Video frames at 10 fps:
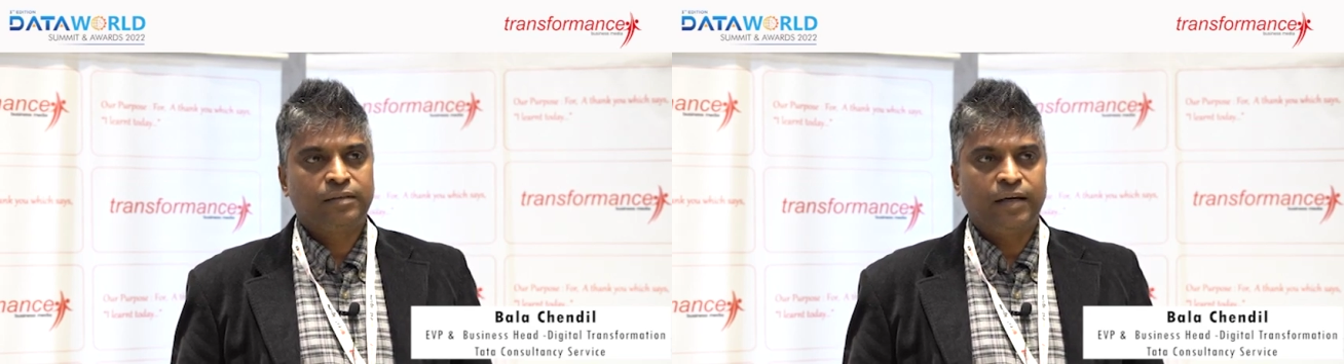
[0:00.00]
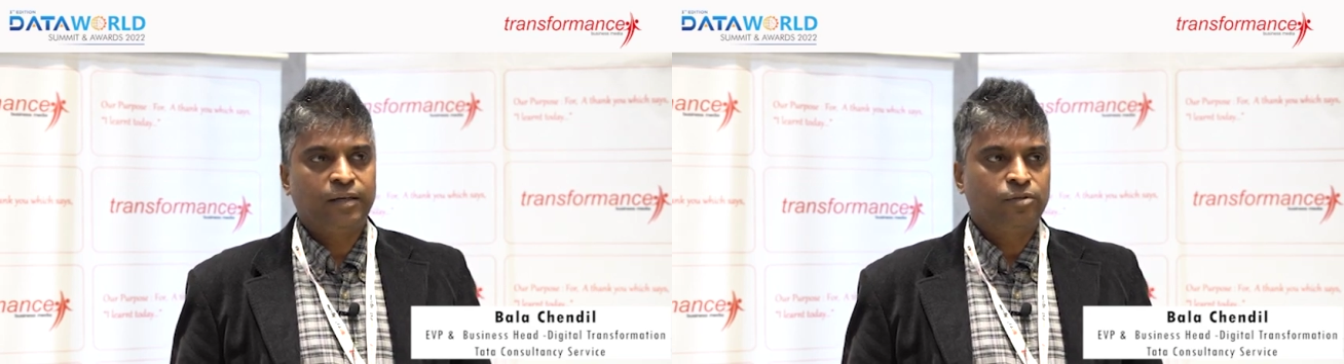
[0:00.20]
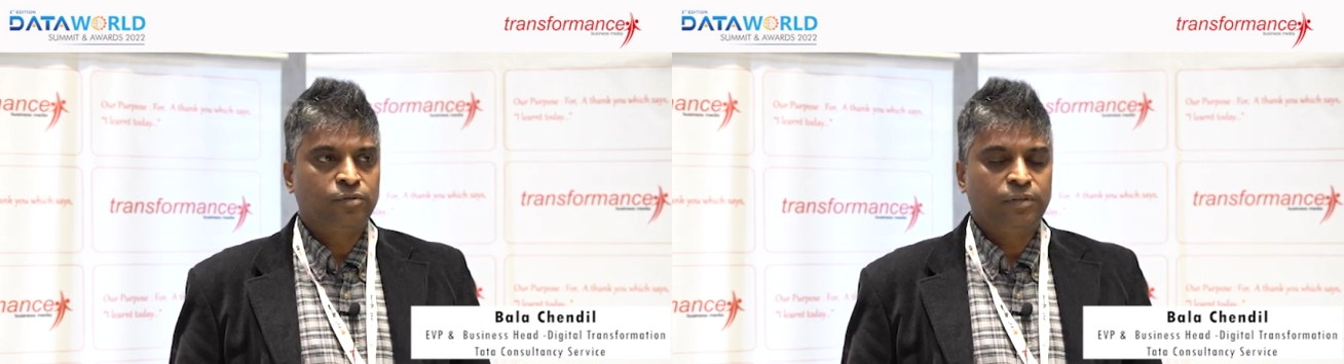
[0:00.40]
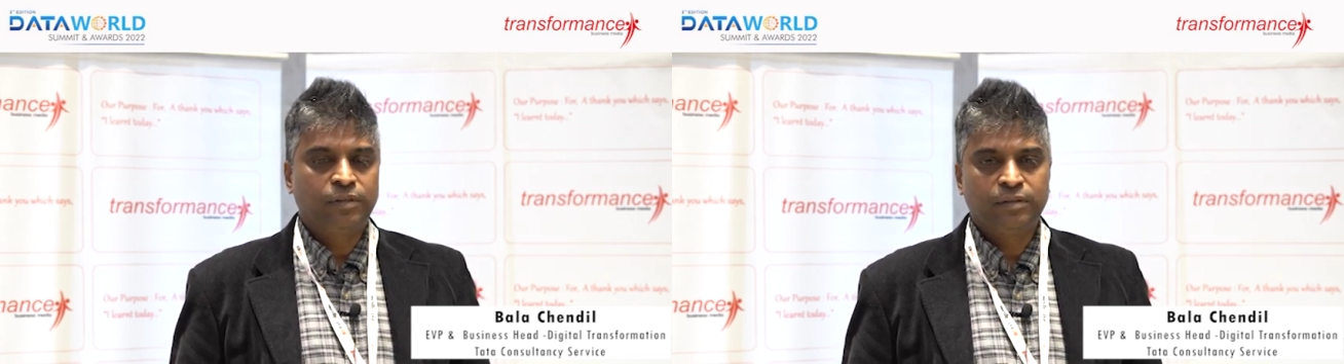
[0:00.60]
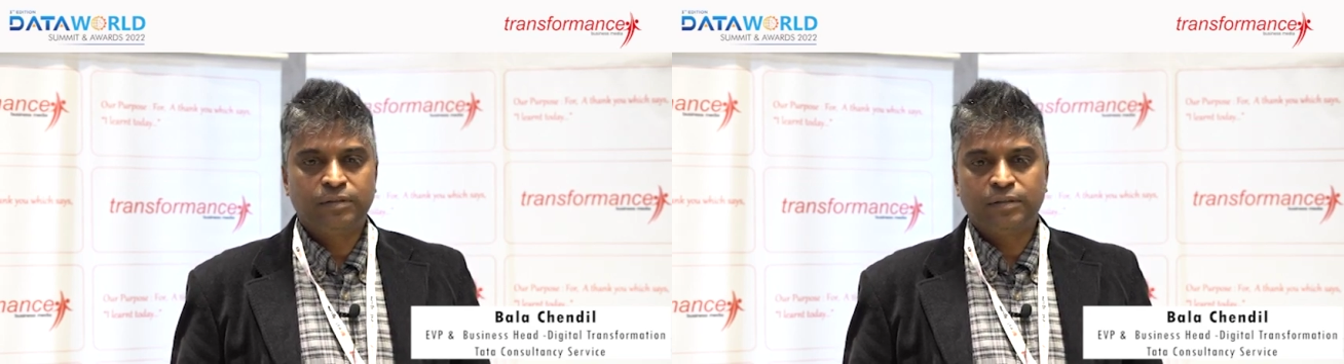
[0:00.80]
I could
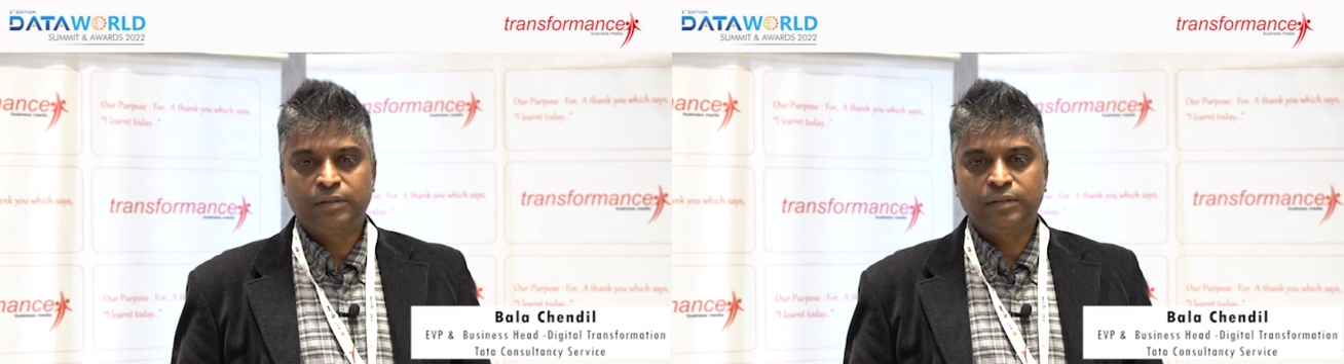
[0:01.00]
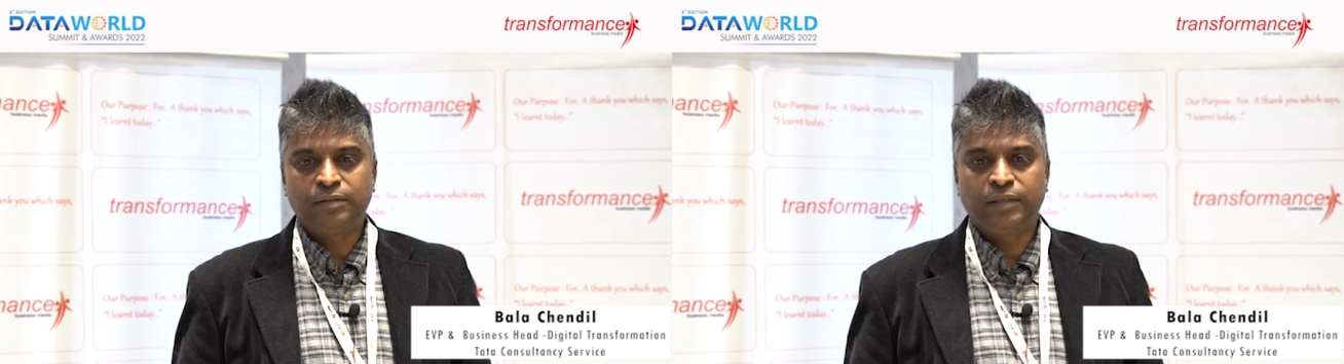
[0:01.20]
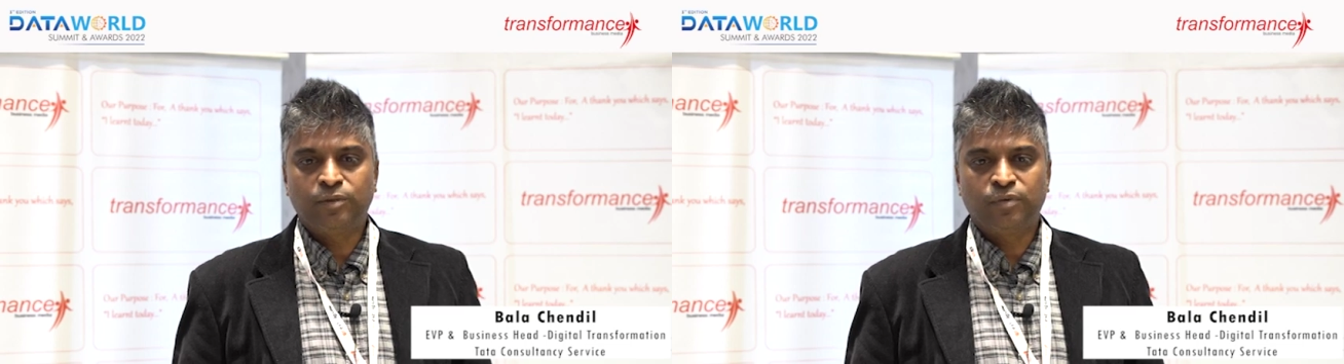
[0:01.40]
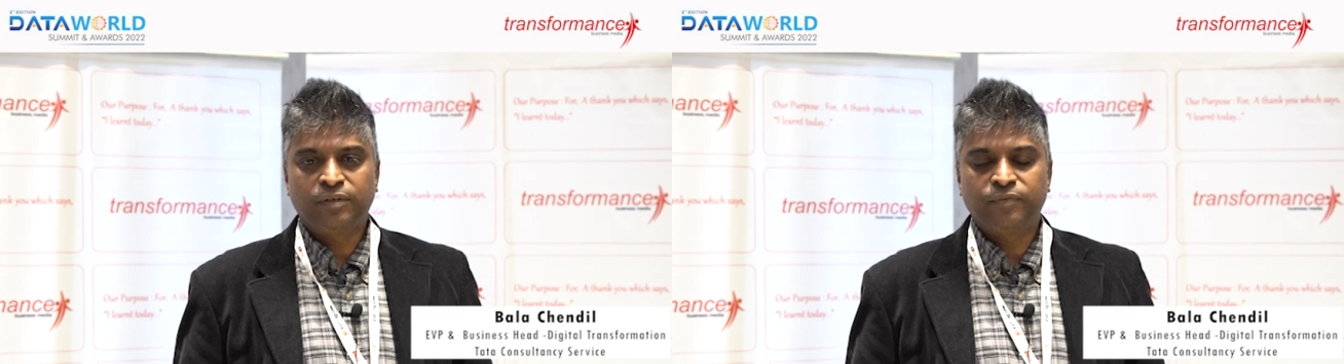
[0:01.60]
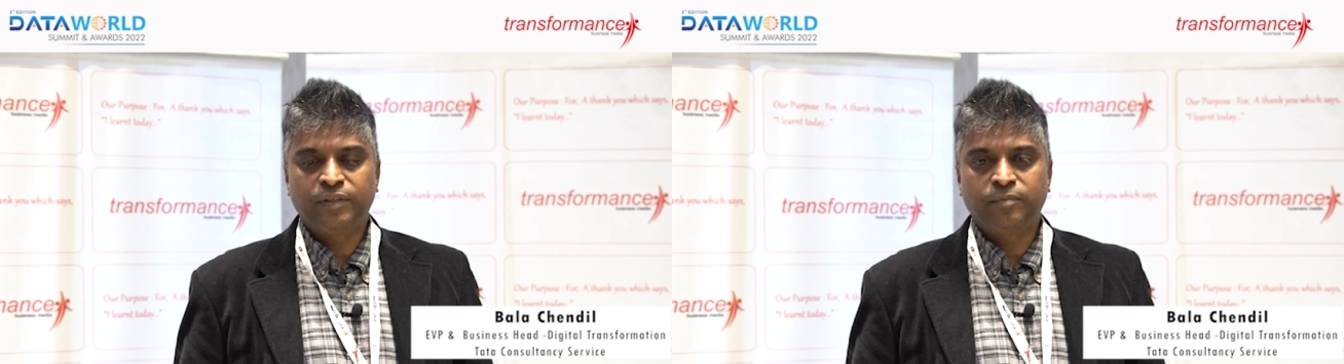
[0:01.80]

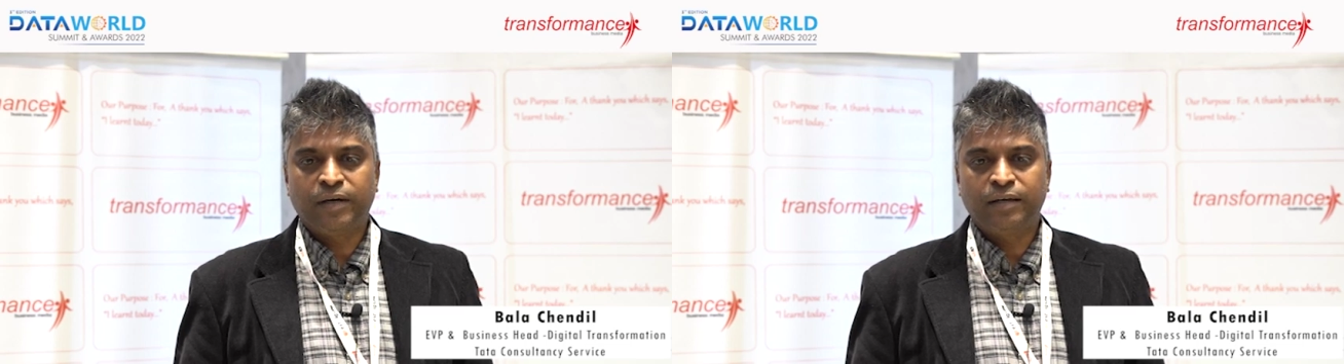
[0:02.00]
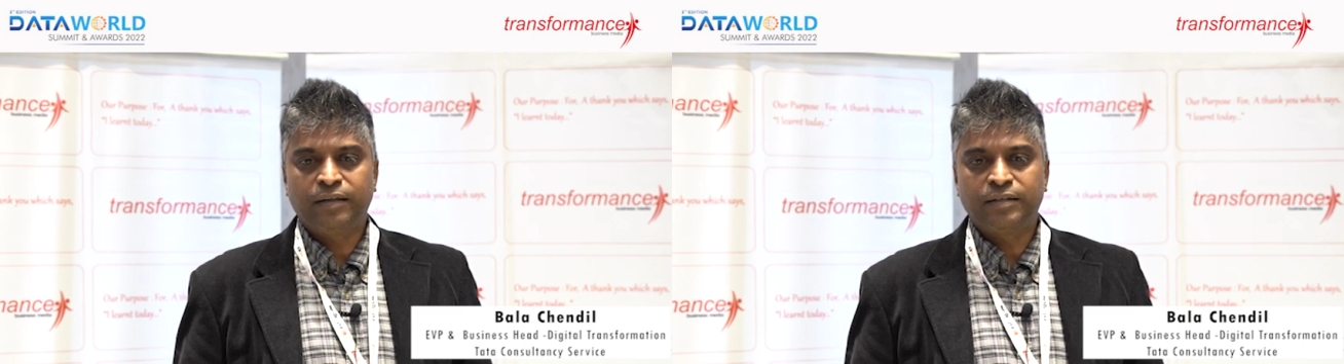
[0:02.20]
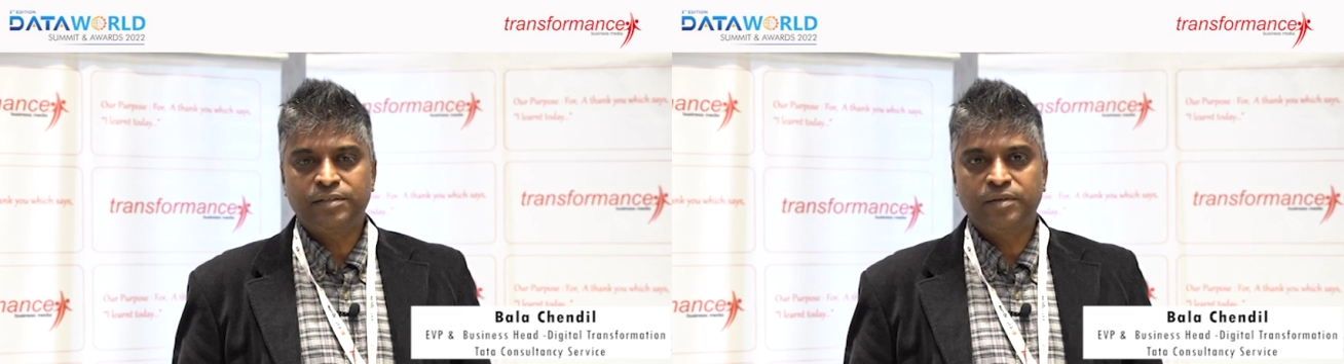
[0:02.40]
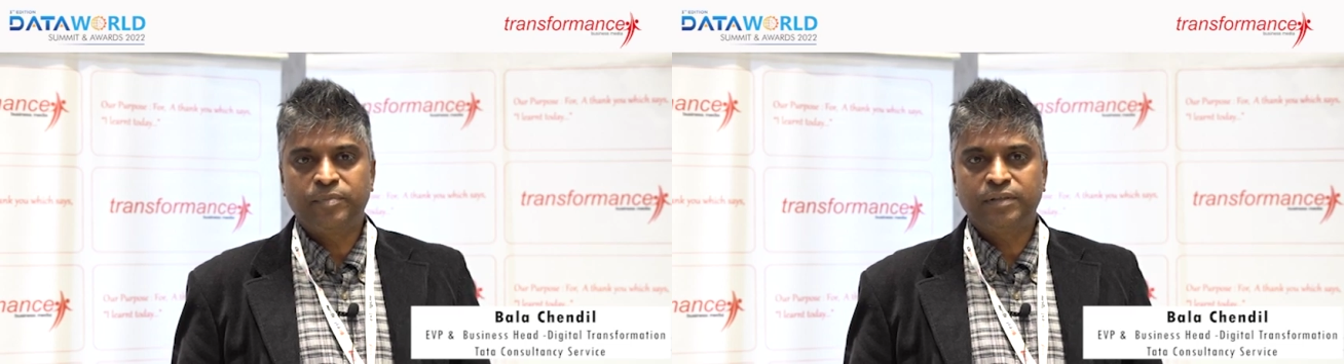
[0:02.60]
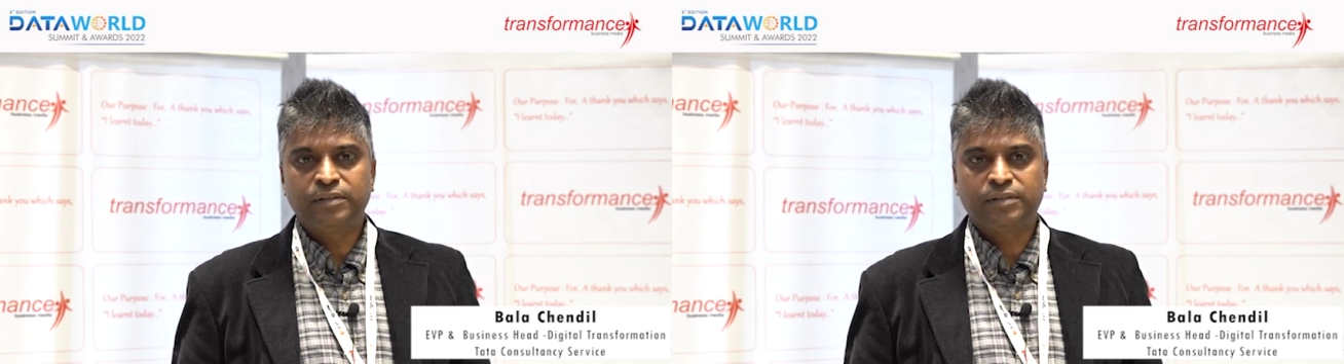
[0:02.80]
network with my industry
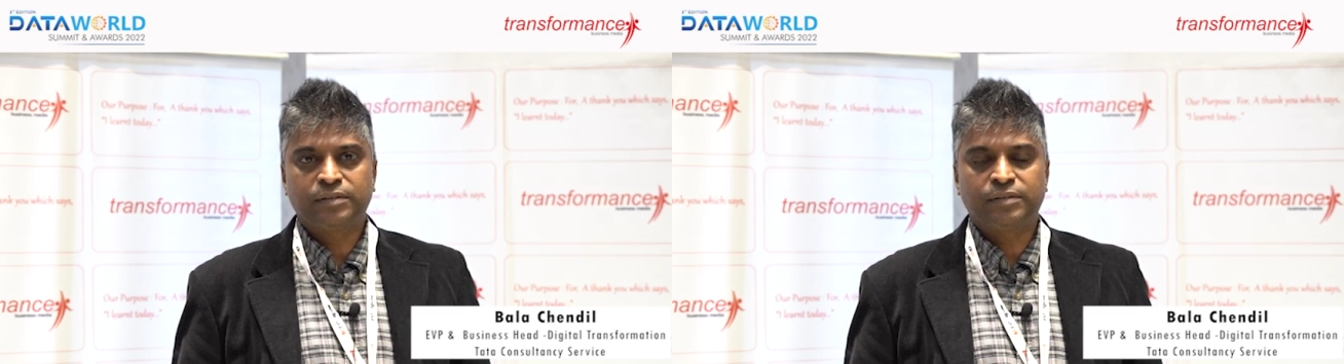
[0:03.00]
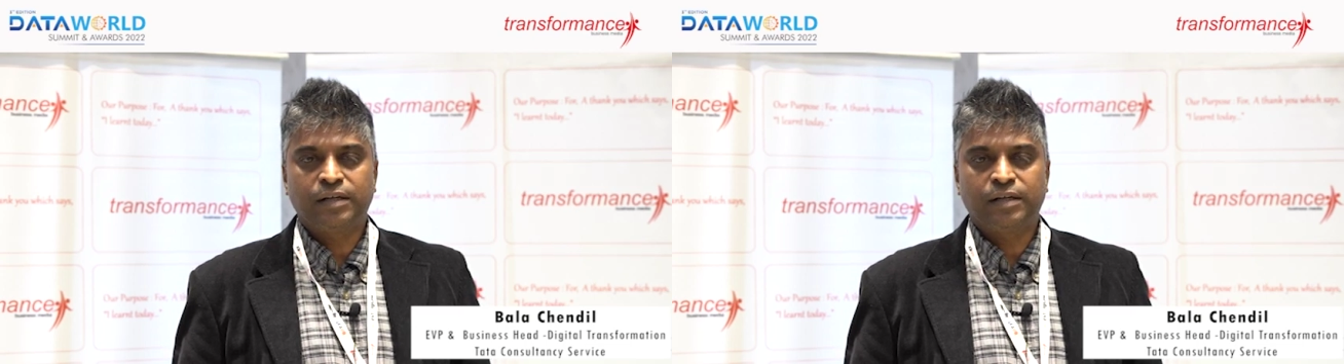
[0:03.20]
peers,